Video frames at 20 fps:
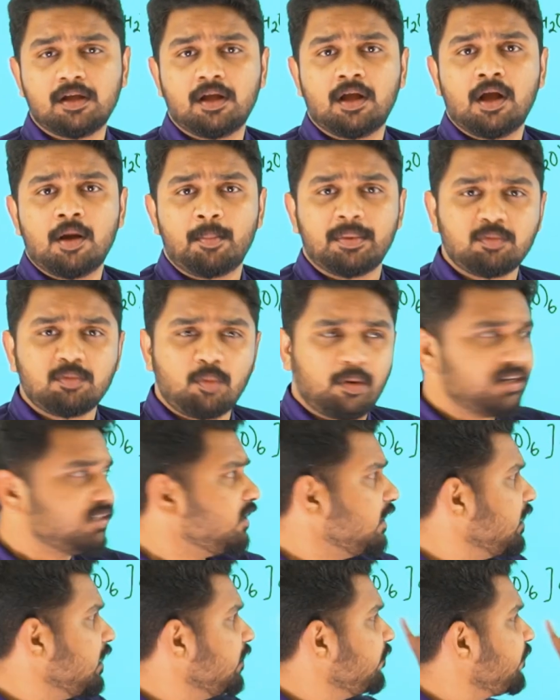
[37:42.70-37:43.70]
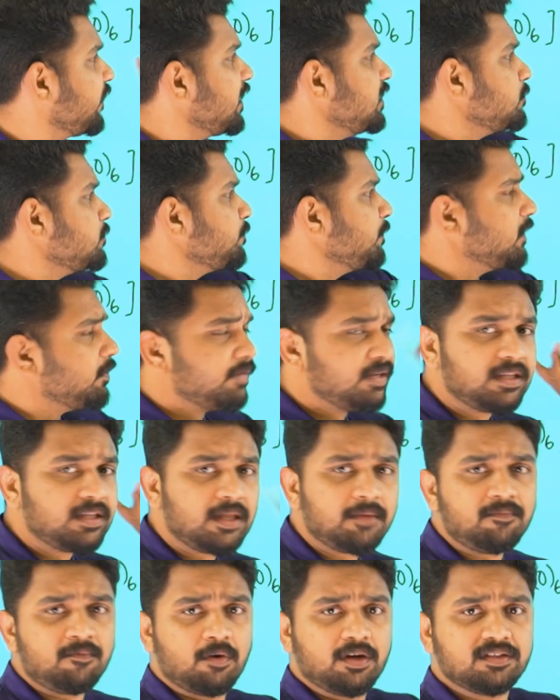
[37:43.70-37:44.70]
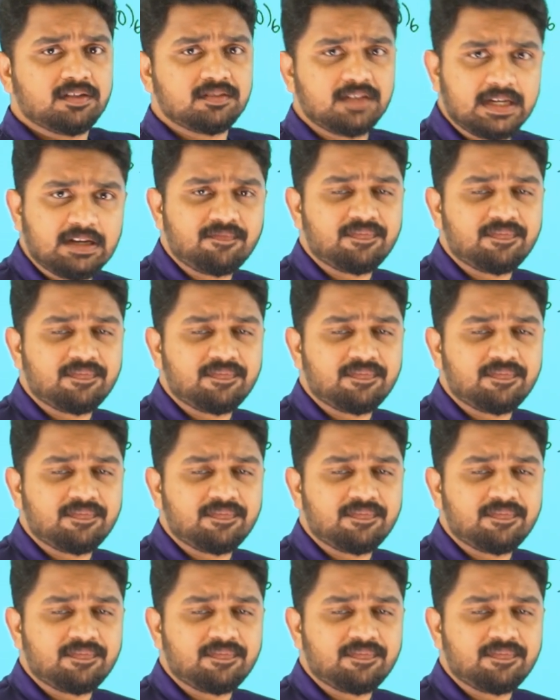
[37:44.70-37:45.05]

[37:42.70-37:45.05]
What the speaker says: But what is the difference between them? What do you think?